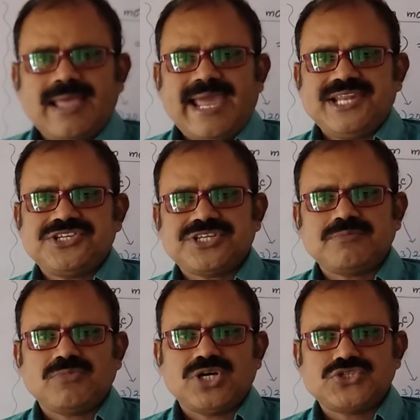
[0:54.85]
Addition
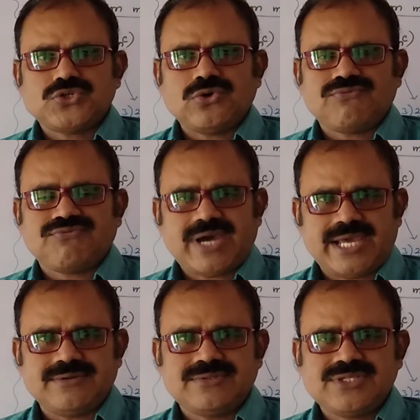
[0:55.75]
modulo
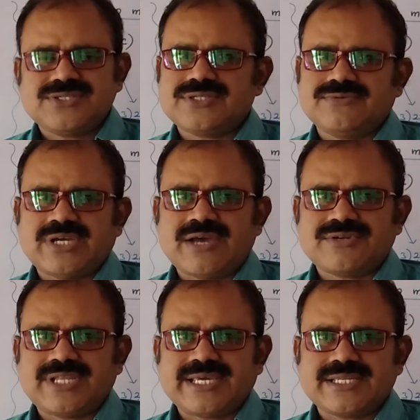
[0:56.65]
5. Since we
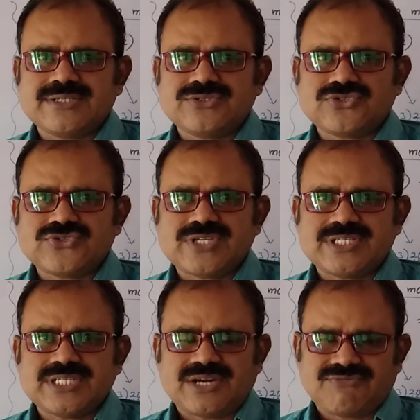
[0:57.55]
have
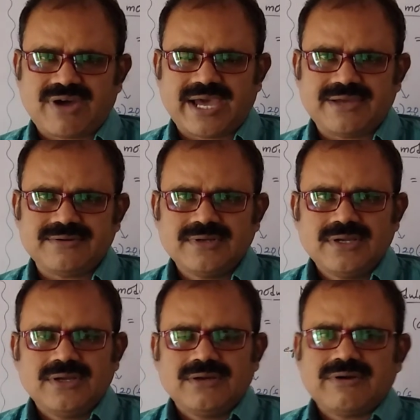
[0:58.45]
chosen Z5,
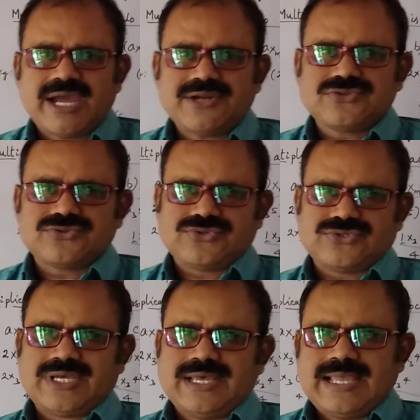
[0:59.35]
we have to
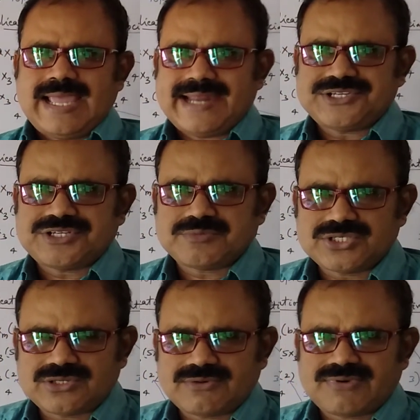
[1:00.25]
choose addition
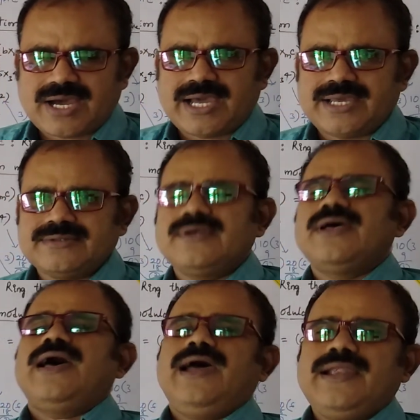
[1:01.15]
modulo 5
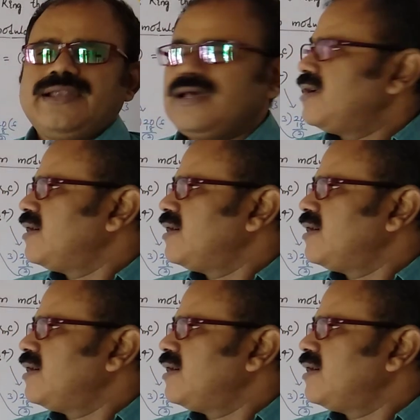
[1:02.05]
and